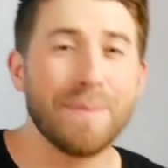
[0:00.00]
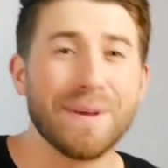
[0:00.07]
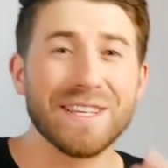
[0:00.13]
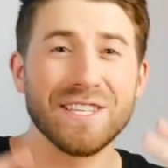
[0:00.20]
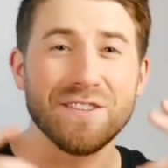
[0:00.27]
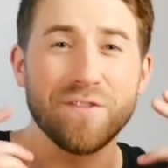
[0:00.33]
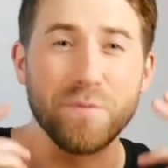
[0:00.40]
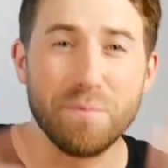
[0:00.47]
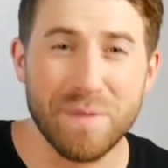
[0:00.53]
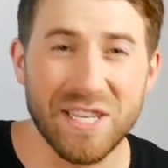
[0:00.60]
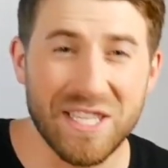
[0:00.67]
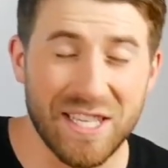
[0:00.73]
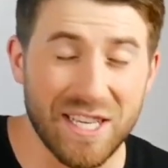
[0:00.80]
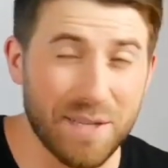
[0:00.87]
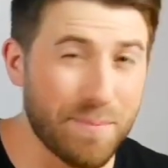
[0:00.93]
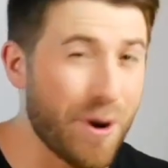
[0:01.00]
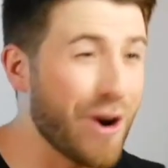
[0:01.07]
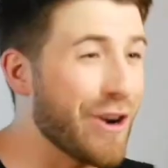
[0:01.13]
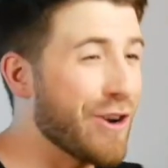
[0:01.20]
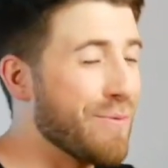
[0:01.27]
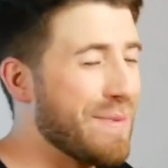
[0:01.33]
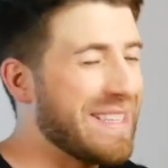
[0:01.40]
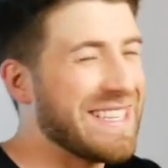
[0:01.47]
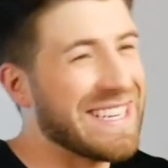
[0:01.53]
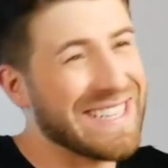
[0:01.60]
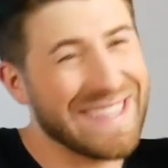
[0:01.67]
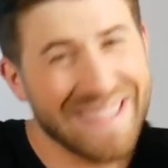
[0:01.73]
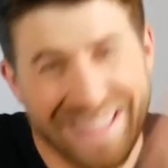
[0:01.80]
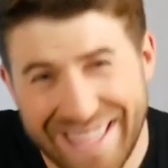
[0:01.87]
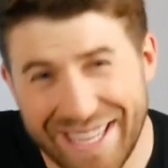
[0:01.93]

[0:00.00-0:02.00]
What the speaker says: because if you miss this part, you're missing